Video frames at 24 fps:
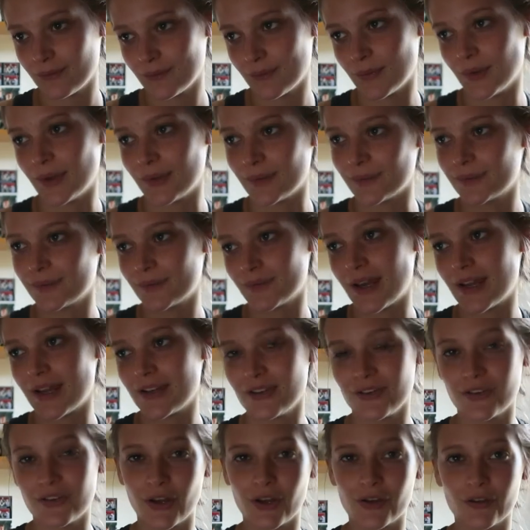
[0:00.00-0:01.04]
well, I
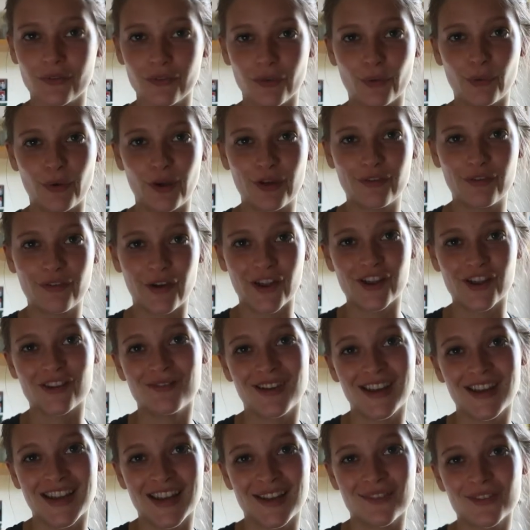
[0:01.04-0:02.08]
do turn off the Wi-Fi on
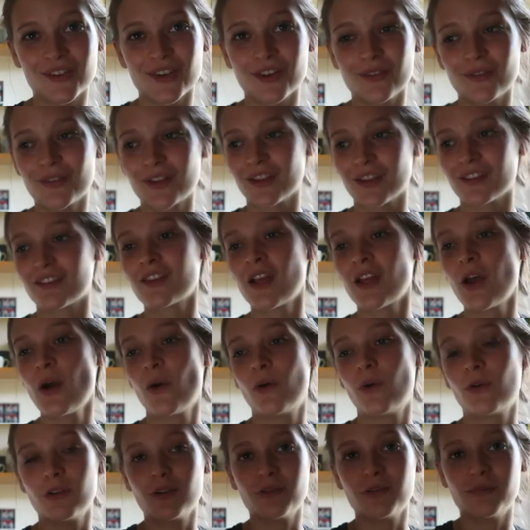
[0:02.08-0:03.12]
my laptop because
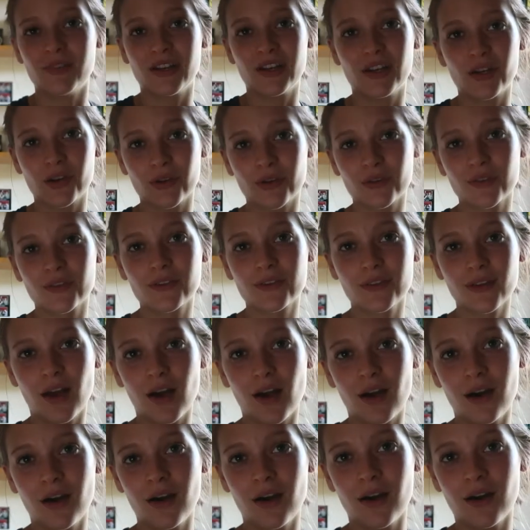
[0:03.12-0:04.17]
all of my notes
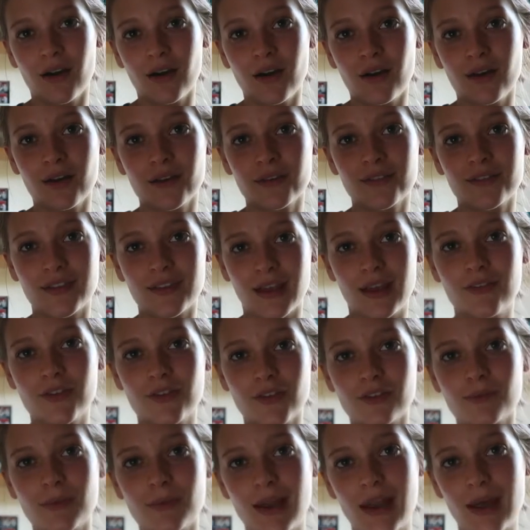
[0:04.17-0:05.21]
are saved
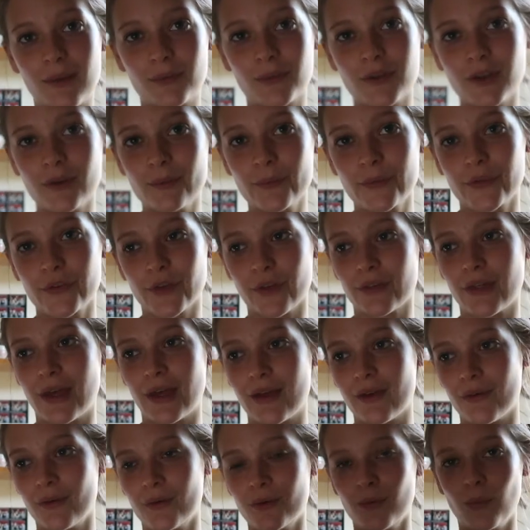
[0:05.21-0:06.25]
onto my laptop, so
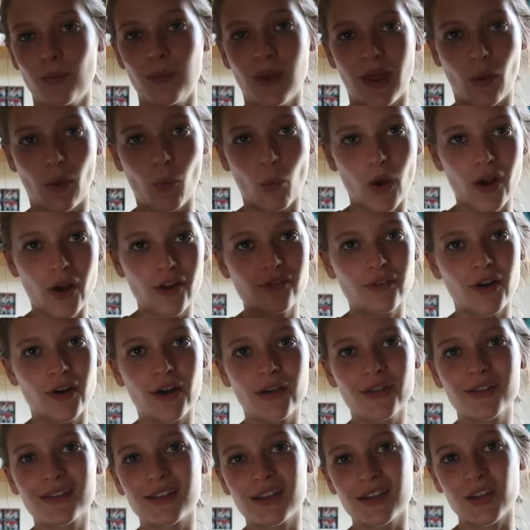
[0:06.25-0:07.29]
they're all like Word
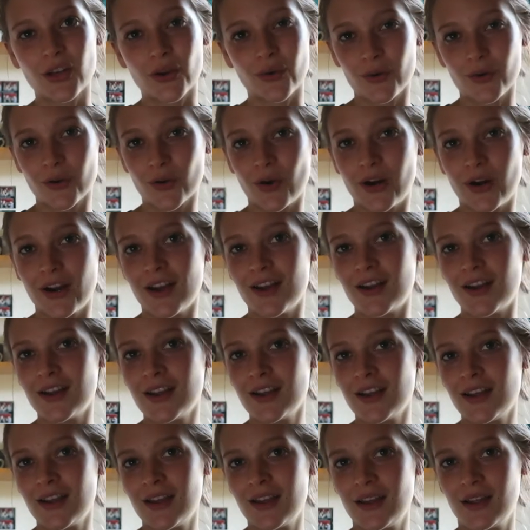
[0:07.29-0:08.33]
files that don't require
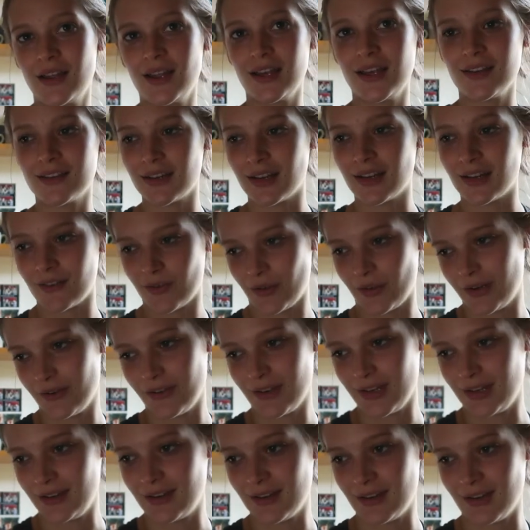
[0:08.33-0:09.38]
internet, so I don't
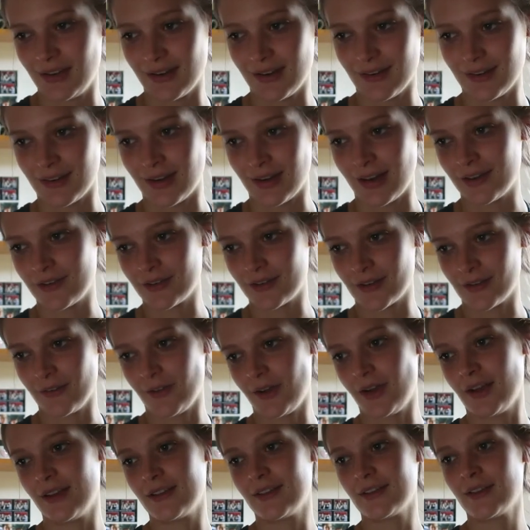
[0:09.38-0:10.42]
need internet to
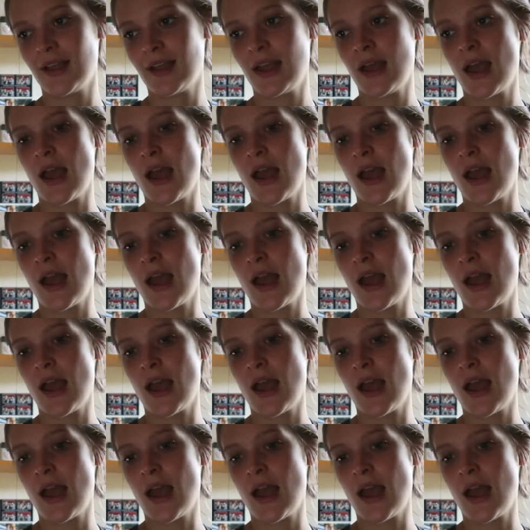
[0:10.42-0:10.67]
revise.